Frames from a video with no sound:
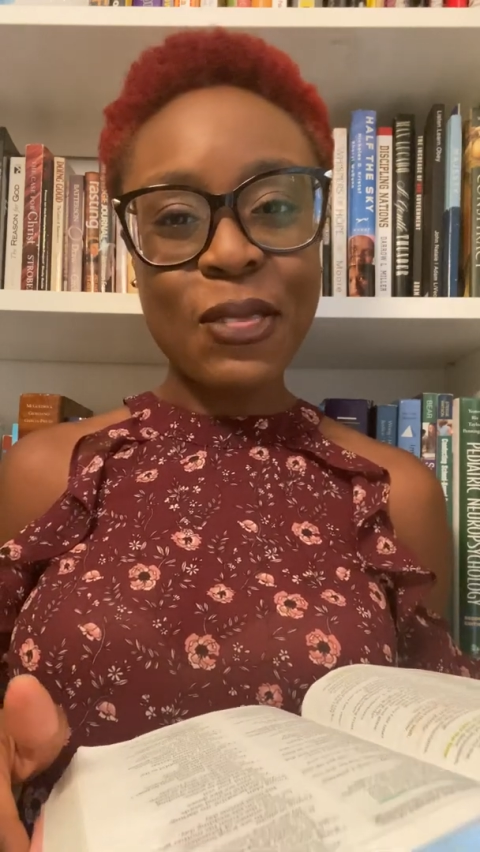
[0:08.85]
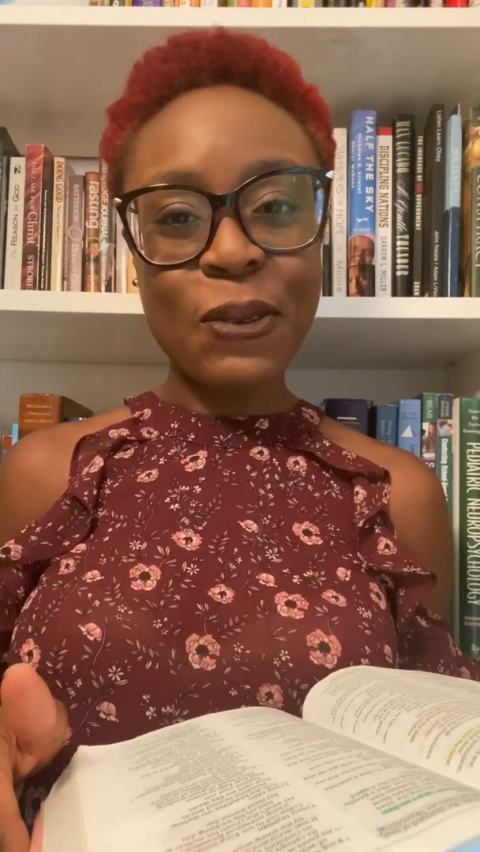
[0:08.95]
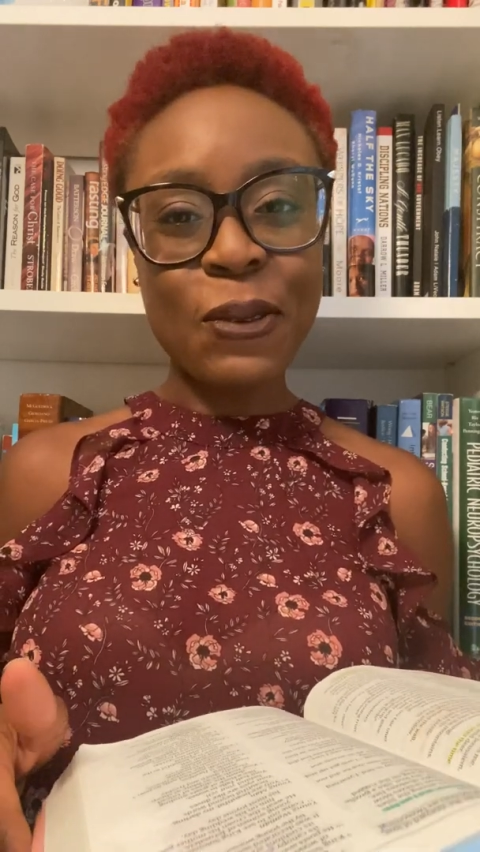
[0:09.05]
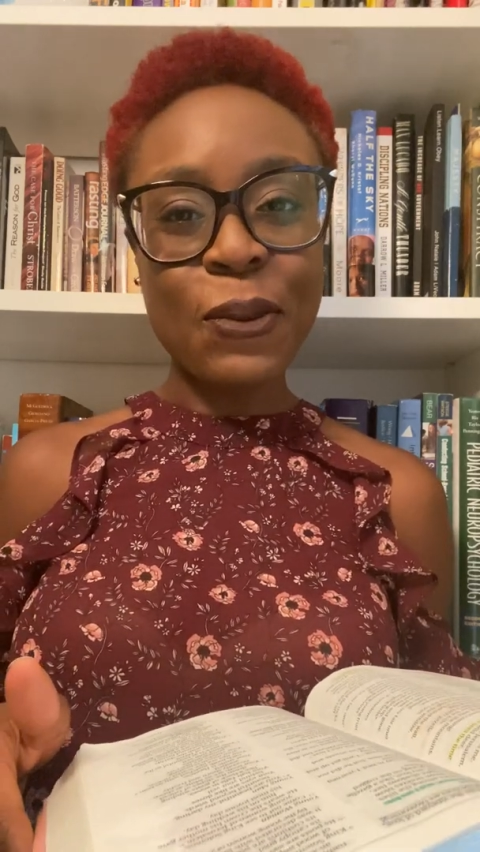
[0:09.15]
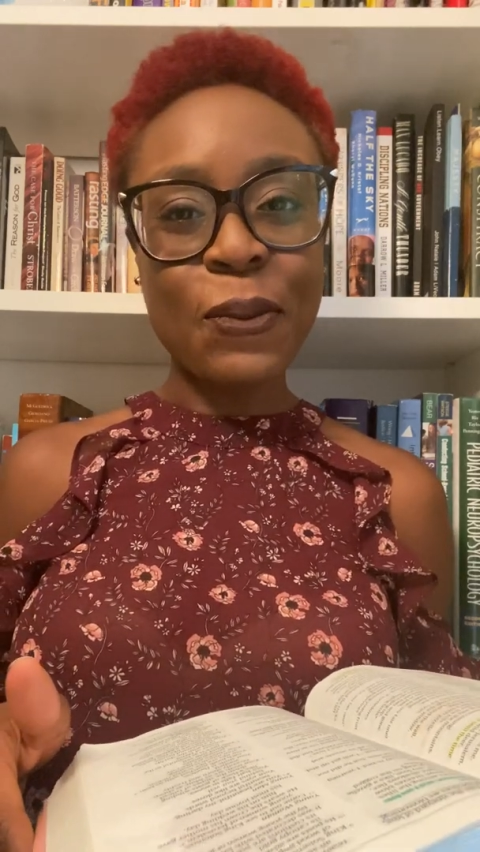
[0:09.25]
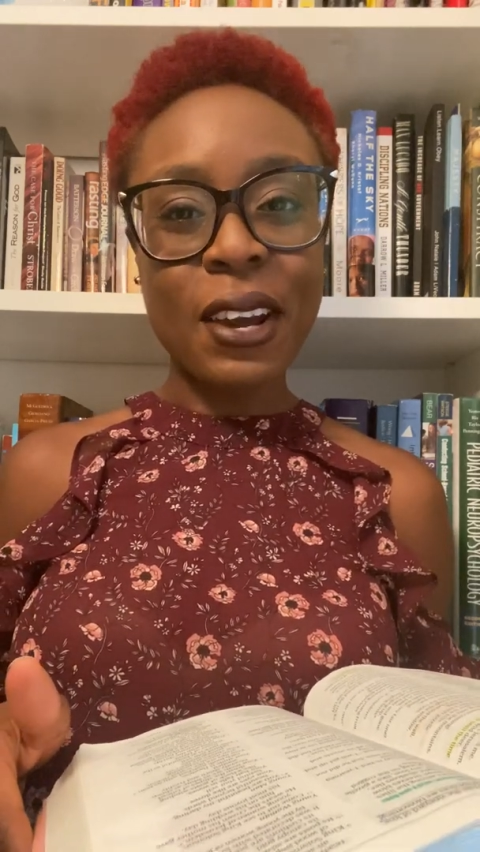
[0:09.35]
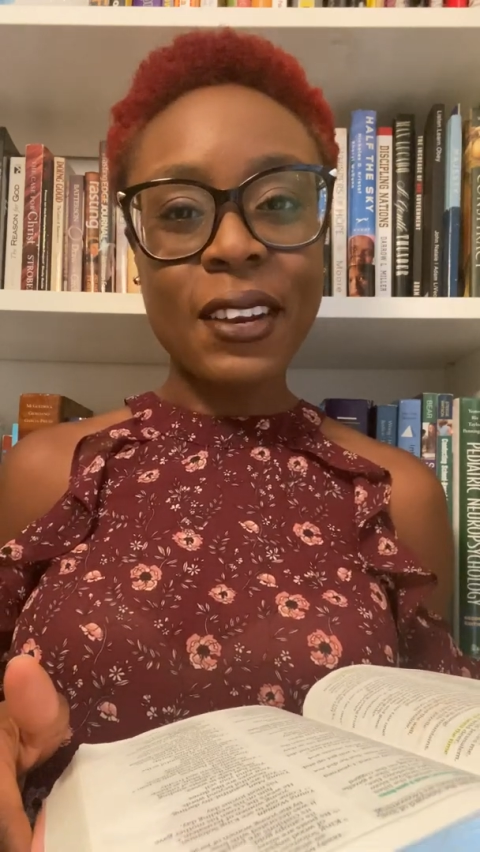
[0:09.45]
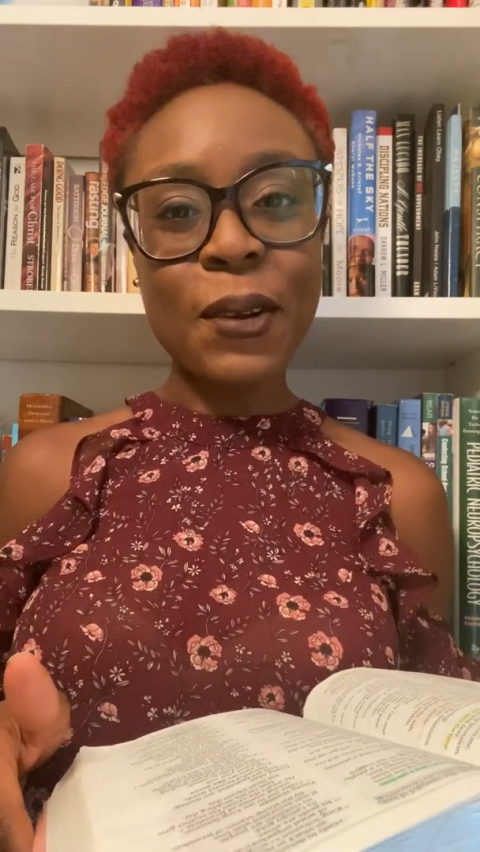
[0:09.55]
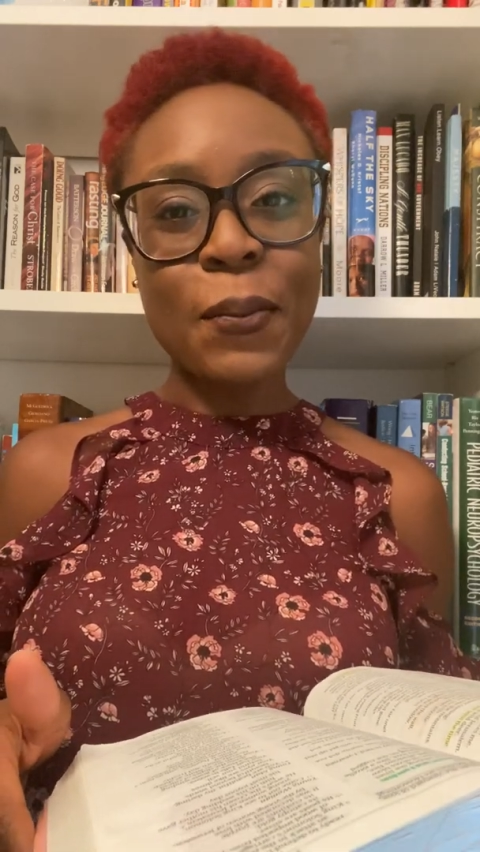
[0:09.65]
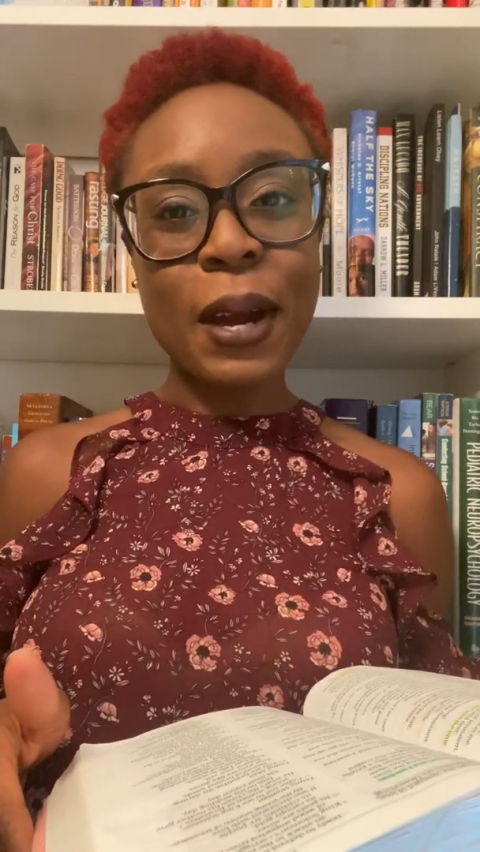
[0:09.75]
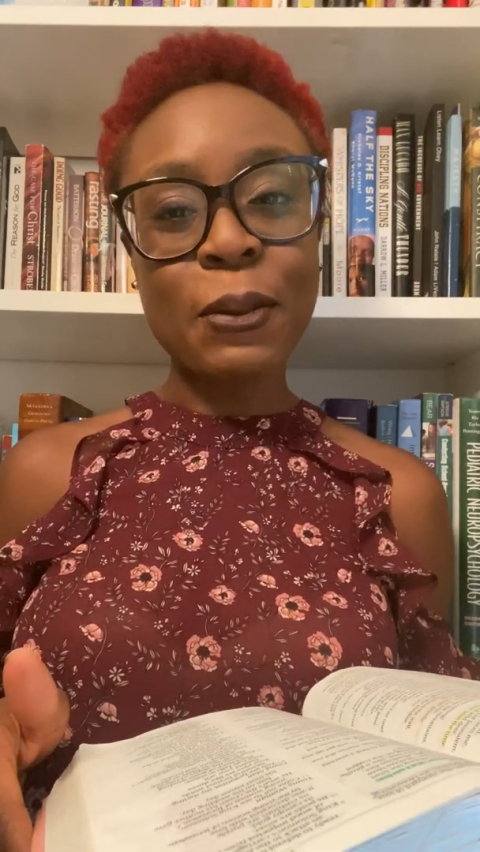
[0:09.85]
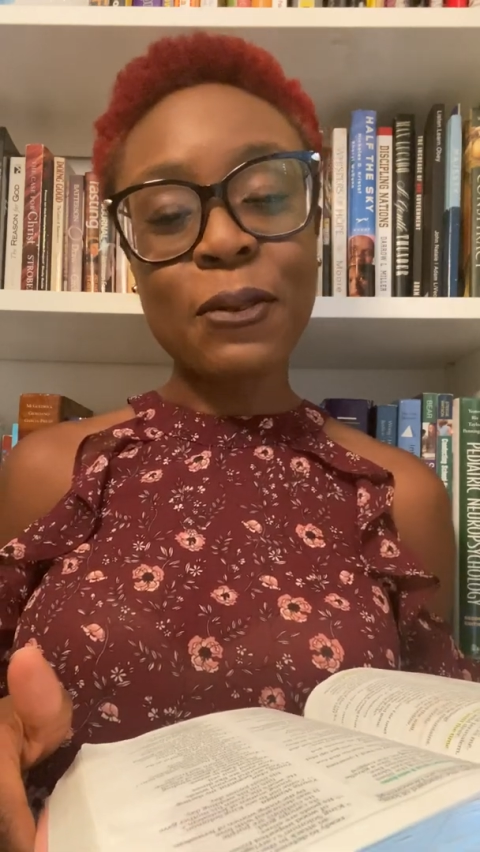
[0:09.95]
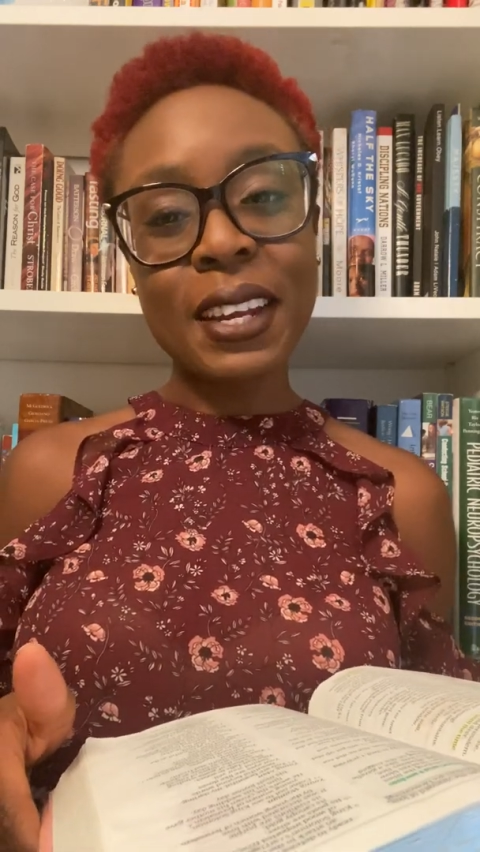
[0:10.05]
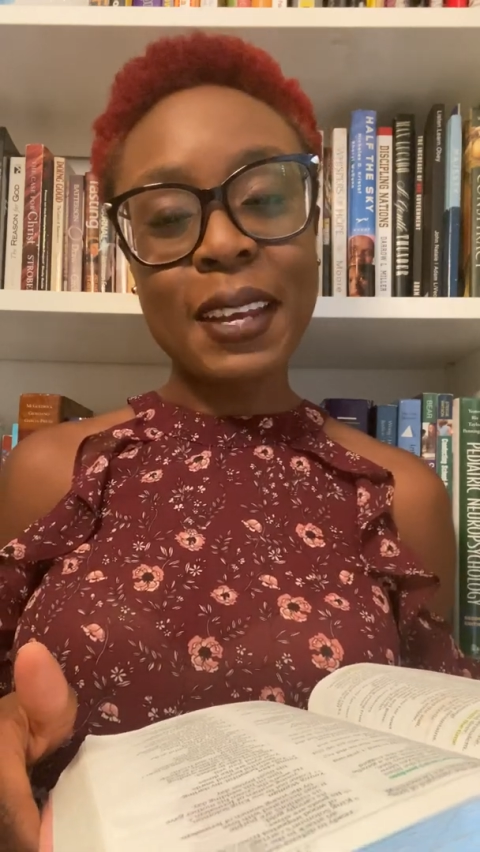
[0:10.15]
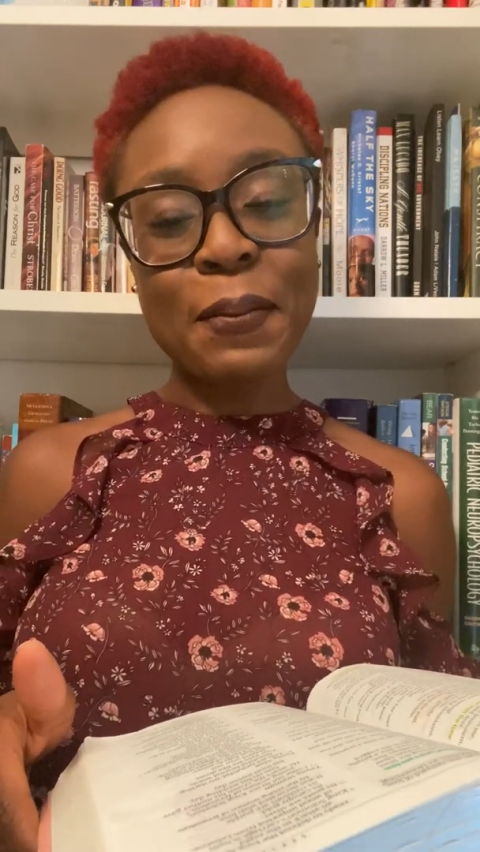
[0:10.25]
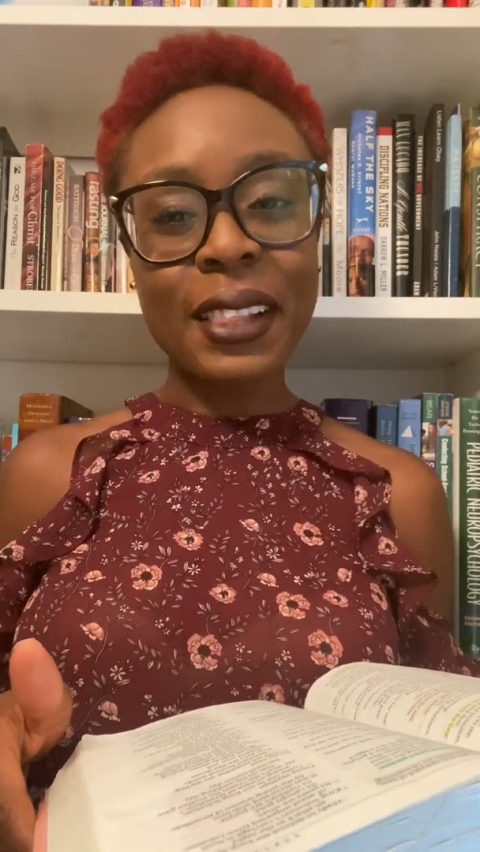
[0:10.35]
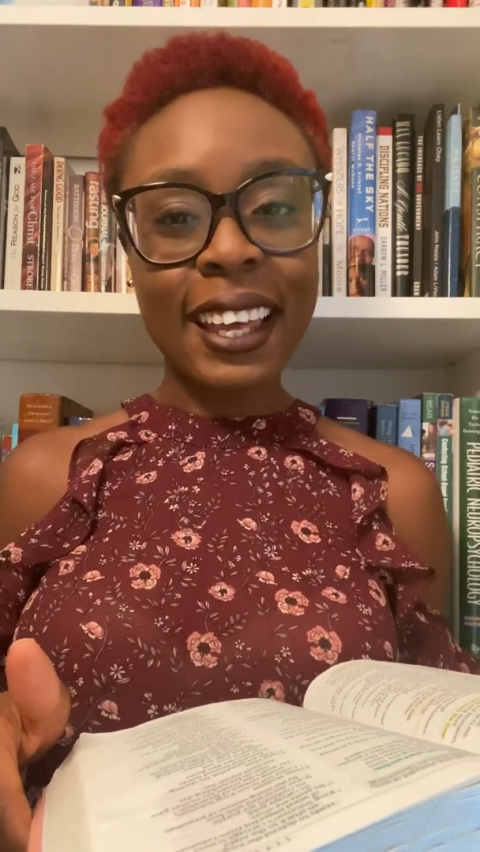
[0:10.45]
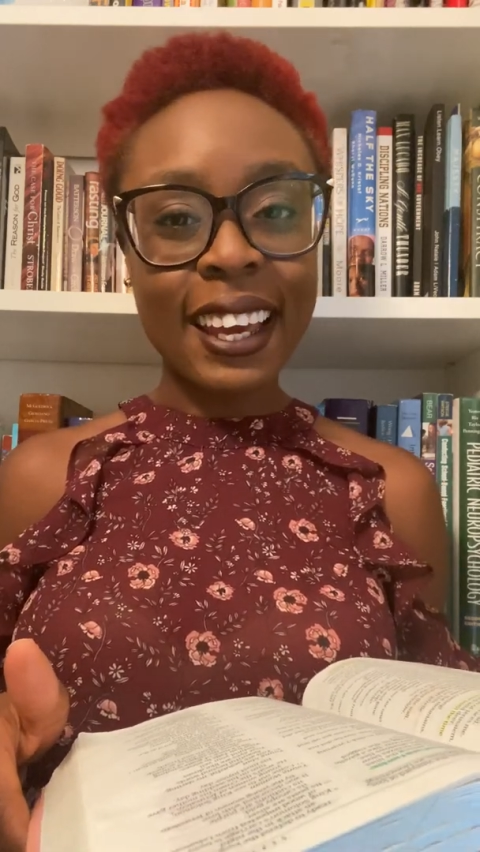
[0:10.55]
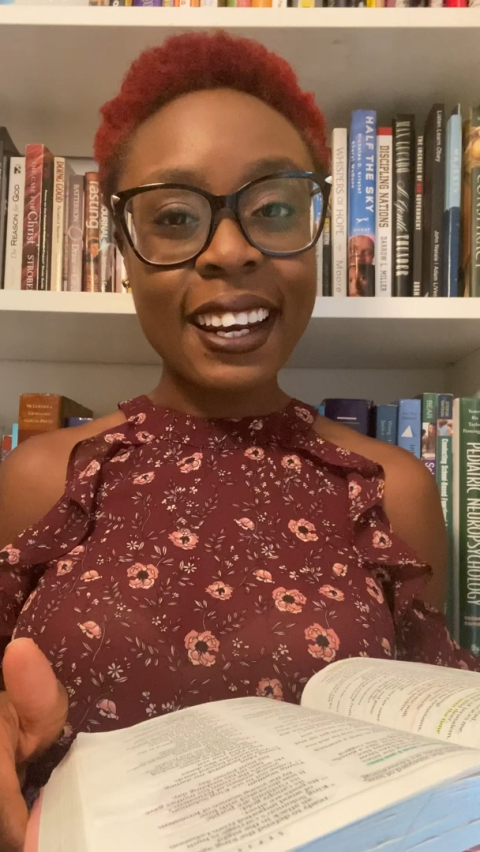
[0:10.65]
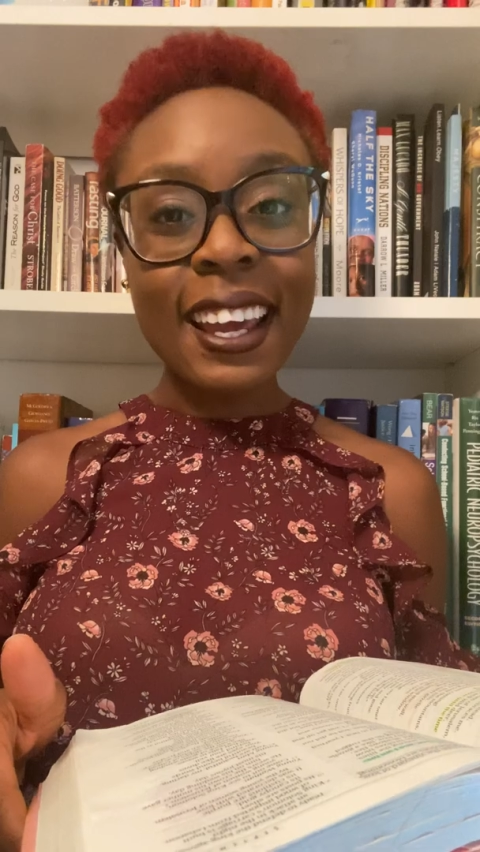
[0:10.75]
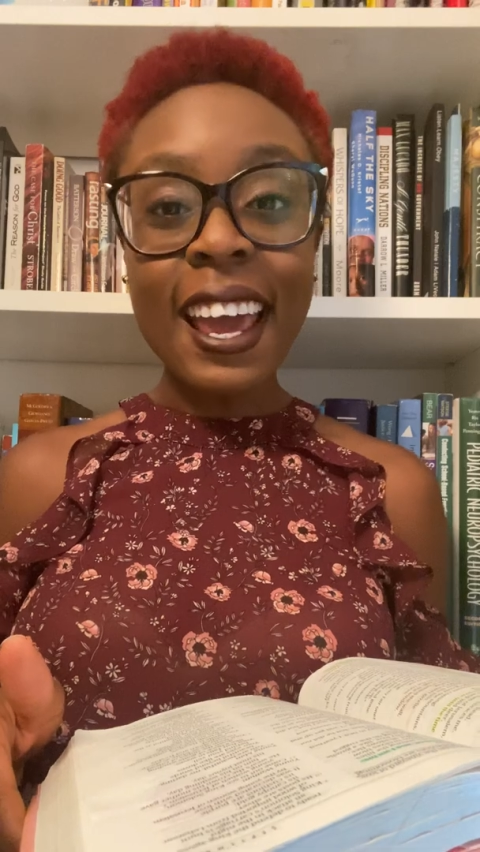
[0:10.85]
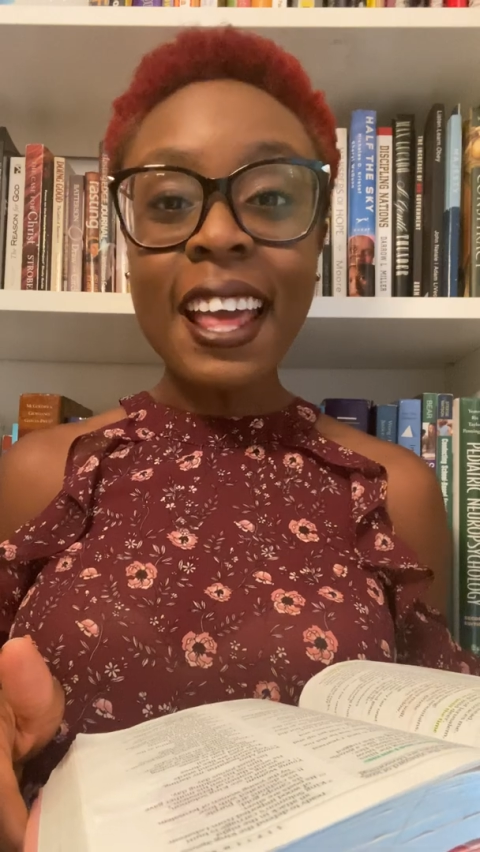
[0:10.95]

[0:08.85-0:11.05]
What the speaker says: through the 1-year Bible reading plan